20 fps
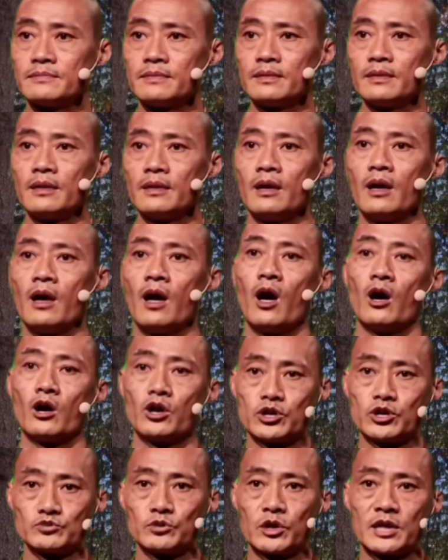so solid,
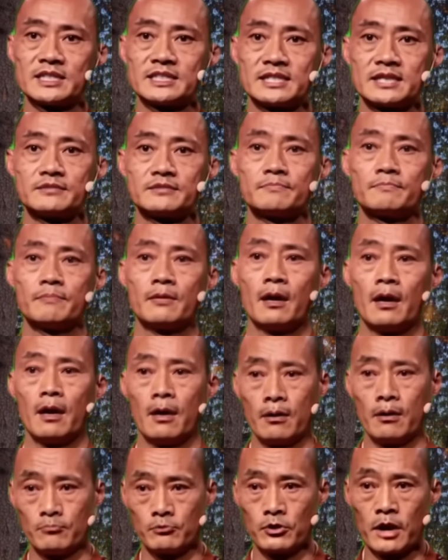so
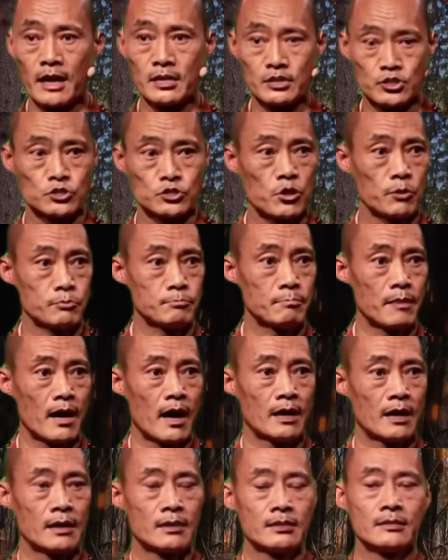non-negotiable, that
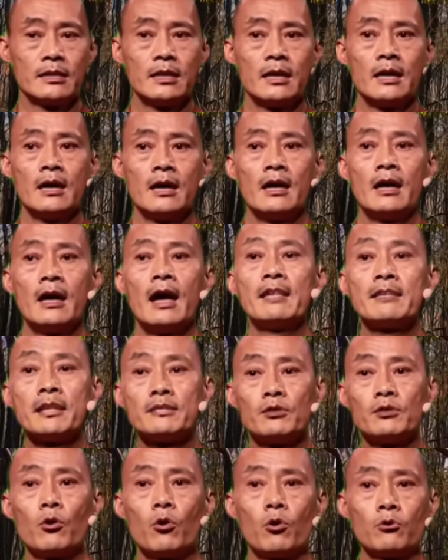being around them feels
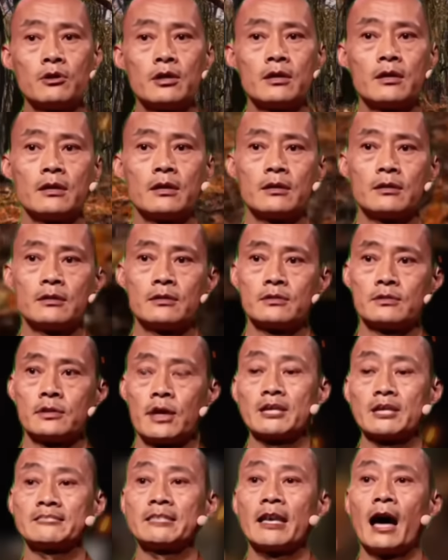like entering a
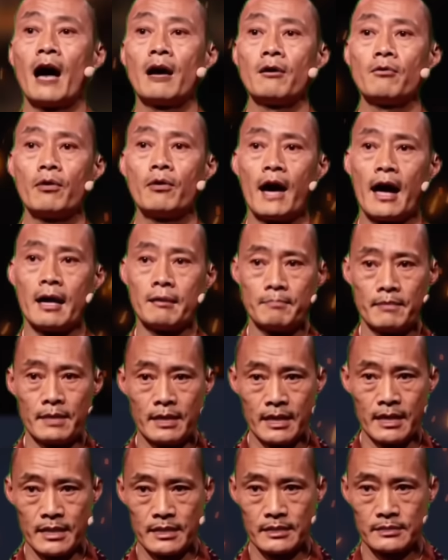grounded, sacred
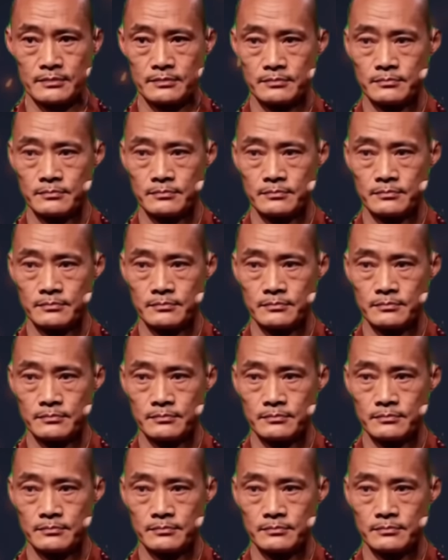space.